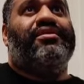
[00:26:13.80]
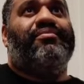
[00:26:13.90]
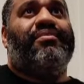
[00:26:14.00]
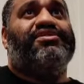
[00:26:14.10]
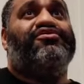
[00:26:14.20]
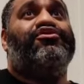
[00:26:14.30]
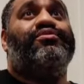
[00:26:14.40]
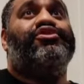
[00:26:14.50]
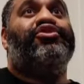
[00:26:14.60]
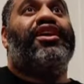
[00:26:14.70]
Best of Super
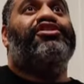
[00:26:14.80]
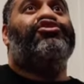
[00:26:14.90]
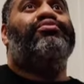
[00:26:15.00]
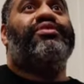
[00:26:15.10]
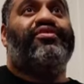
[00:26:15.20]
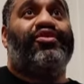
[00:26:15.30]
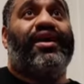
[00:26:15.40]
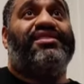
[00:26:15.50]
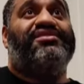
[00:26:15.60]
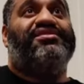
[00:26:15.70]
Junior Night 2 preview.
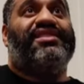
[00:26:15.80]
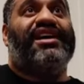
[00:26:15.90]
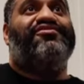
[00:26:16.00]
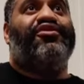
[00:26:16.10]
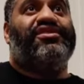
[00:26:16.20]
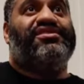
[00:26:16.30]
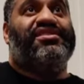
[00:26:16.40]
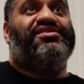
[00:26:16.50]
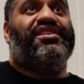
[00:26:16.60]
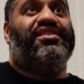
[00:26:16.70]
That's for the
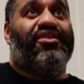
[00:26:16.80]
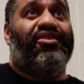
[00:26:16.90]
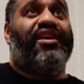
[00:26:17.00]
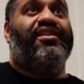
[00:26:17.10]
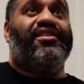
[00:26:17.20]
16th. Okay.